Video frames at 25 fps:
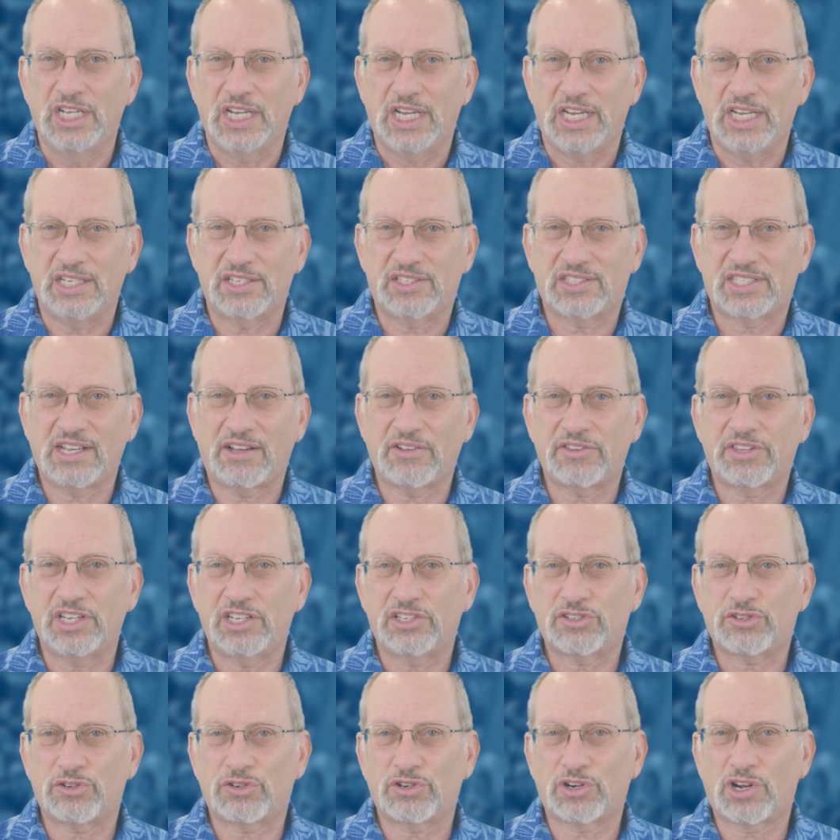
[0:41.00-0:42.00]
in
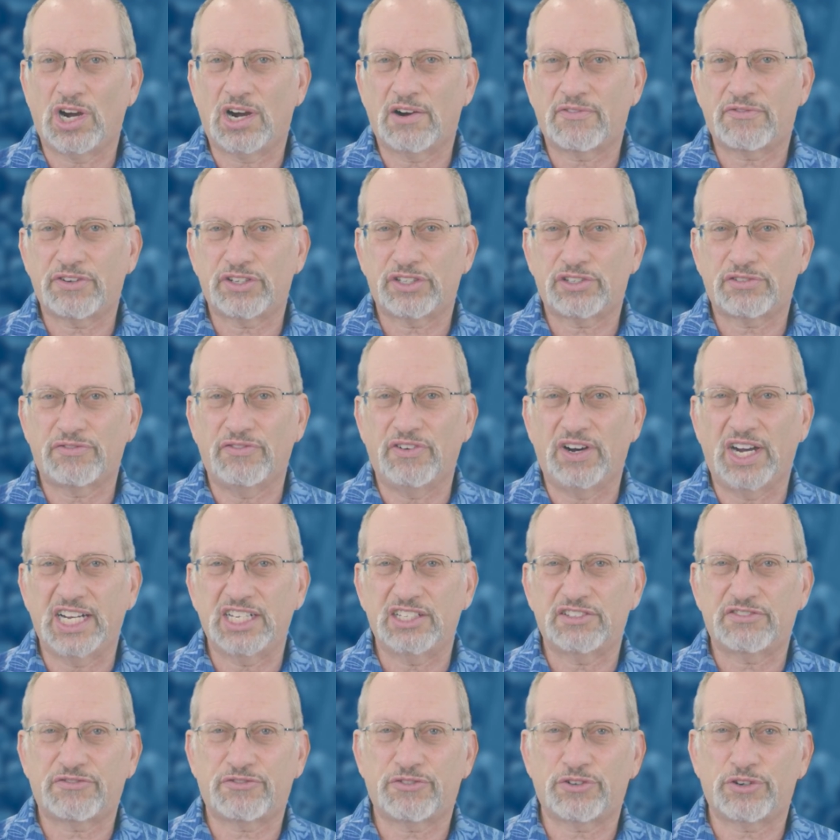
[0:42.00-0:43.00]
Southeastern Conference
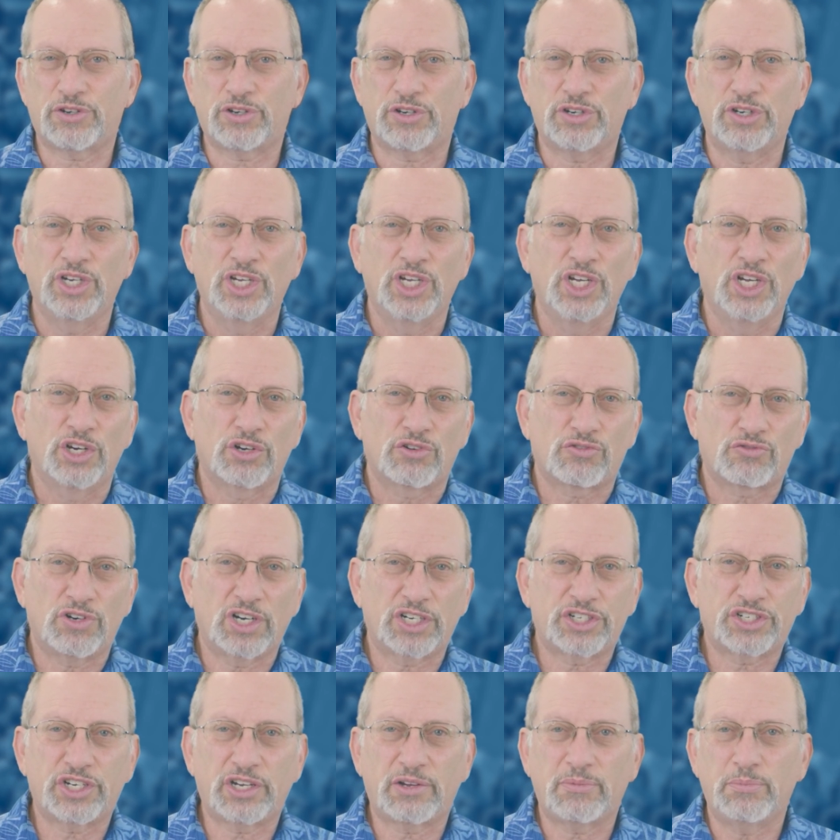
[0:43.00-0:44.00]
fines for
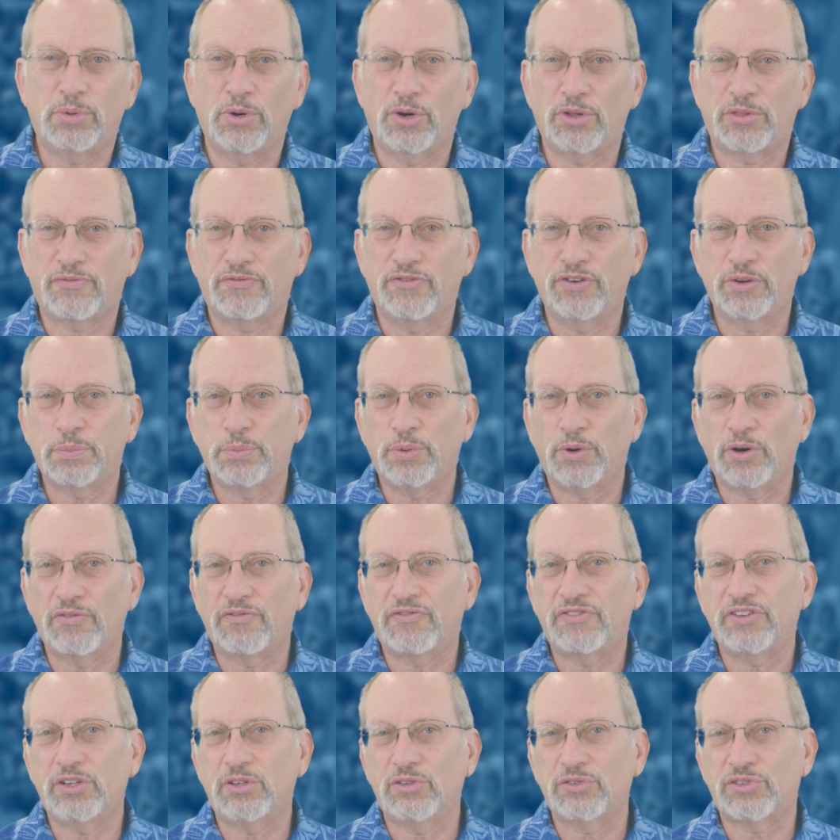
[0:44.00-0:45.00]
rushing both football
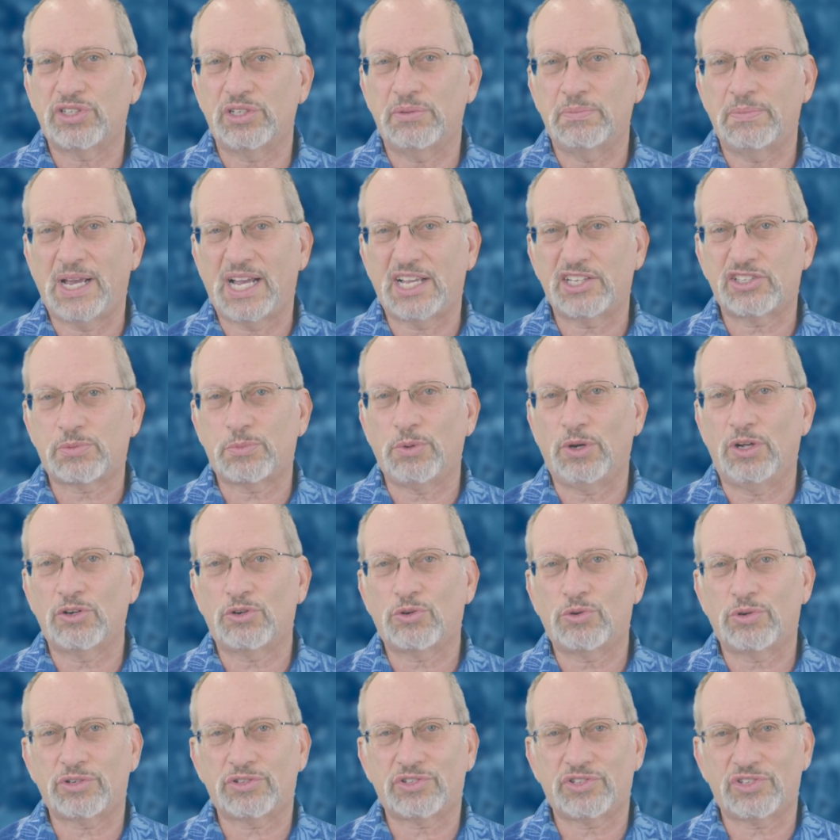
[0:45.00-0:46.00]
fields and basketball
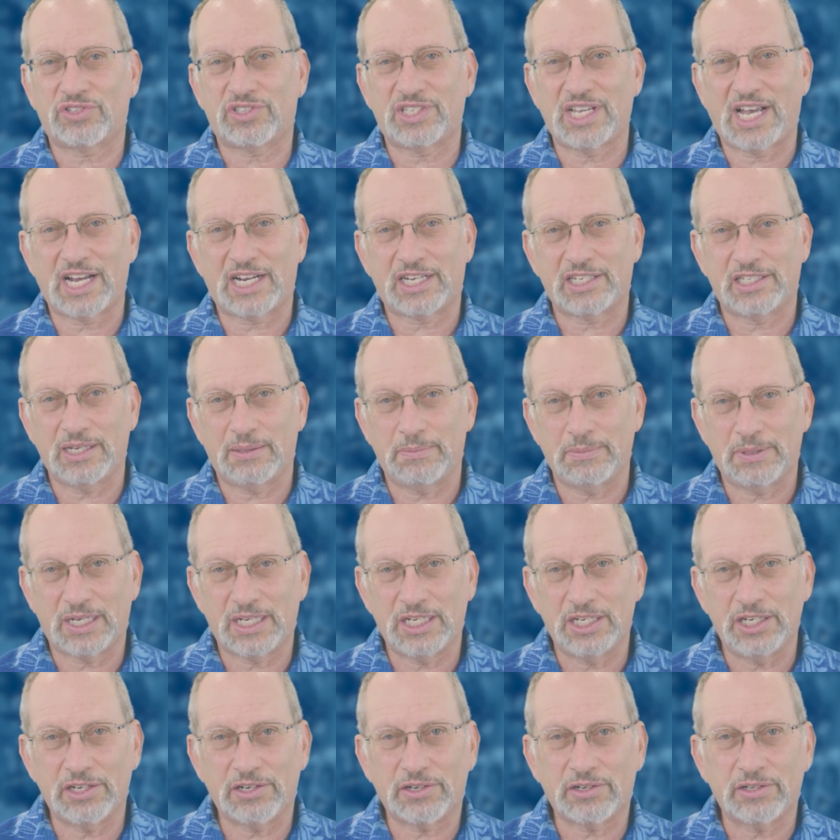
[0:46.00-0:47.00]
courts this
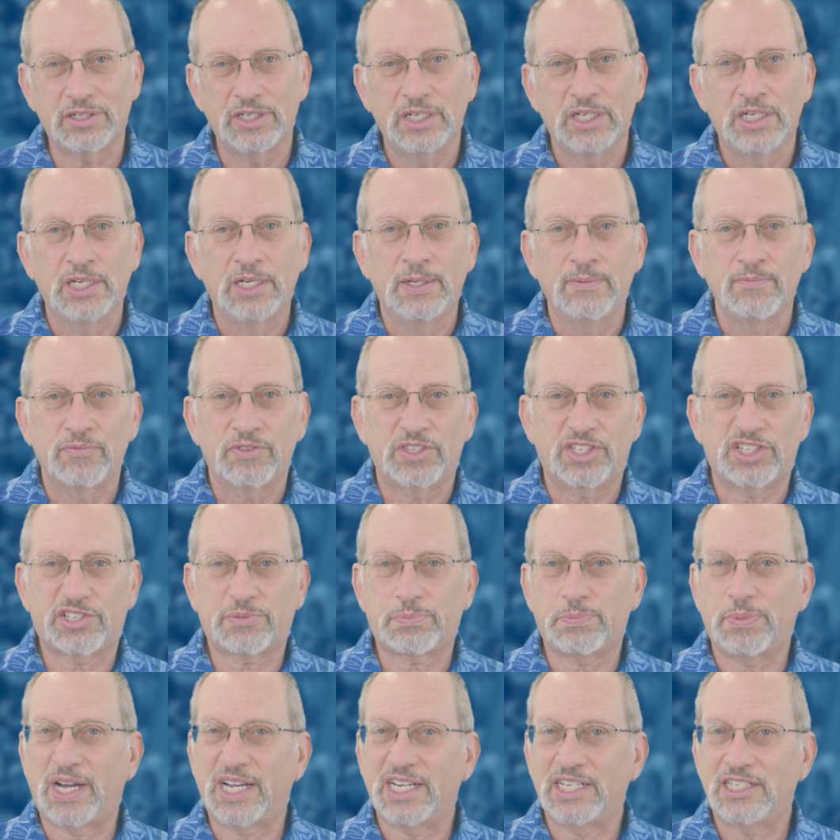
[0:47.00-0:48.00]
academic year,
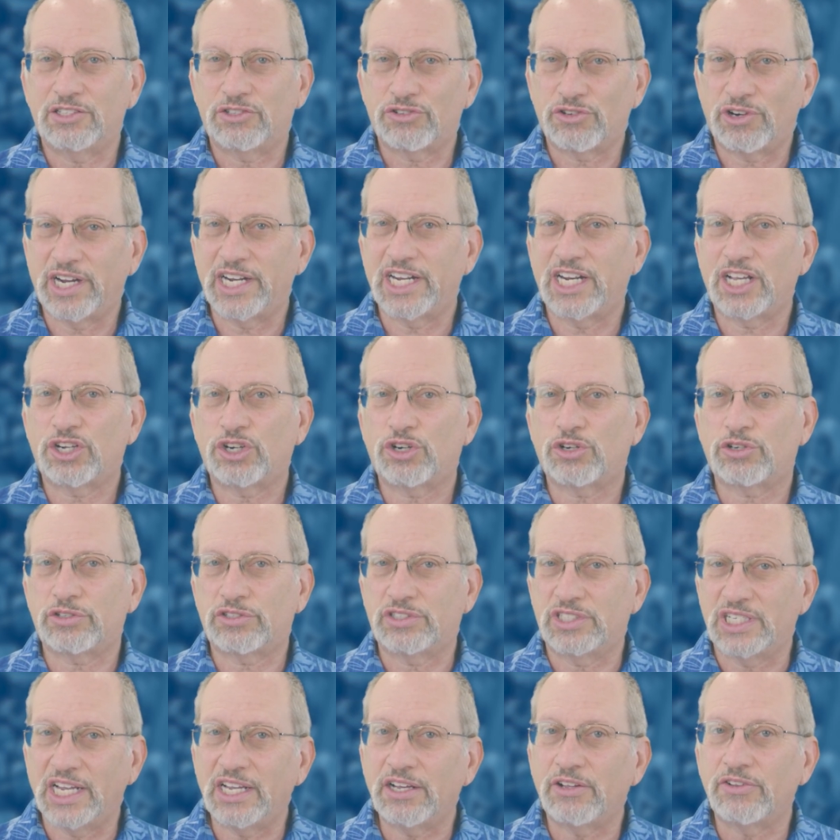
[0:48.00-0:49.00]
despite trying to
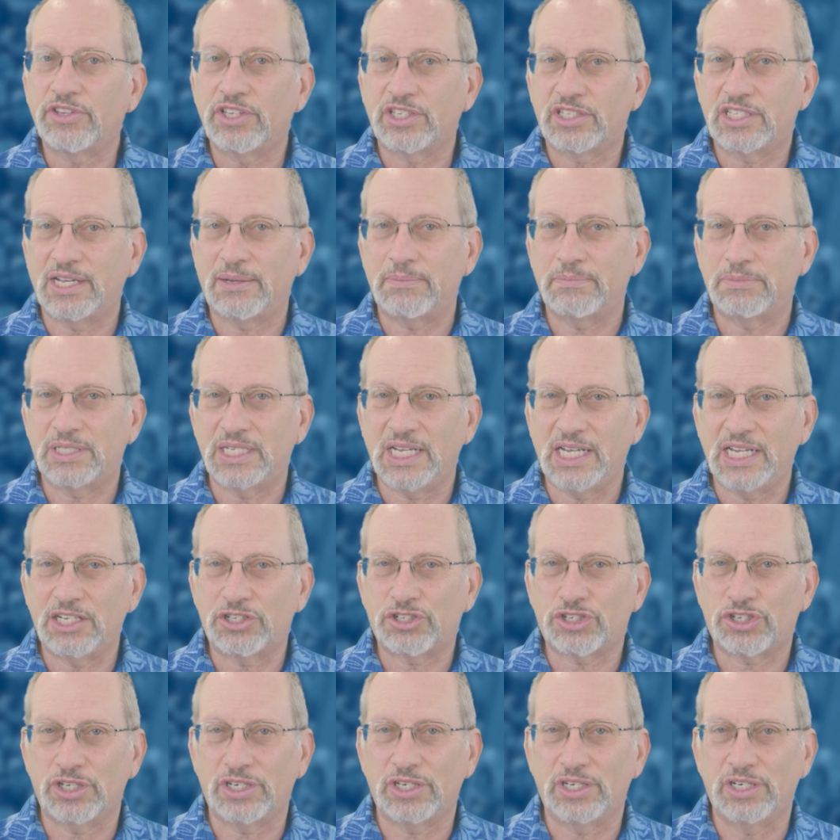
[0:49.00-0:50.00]
curtail the
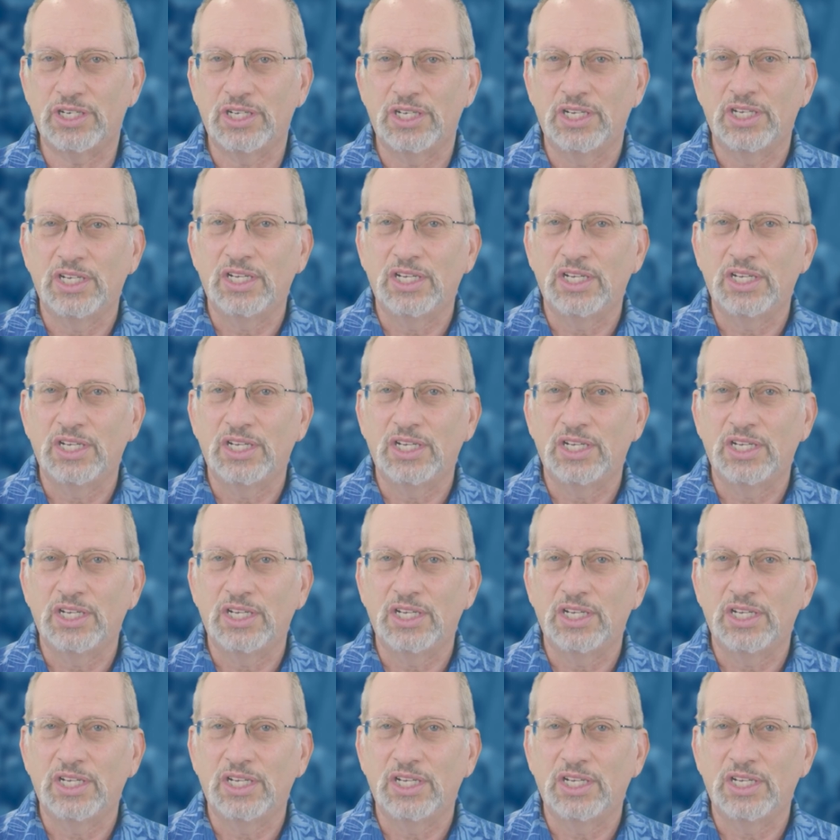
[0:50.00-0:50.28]
temptation.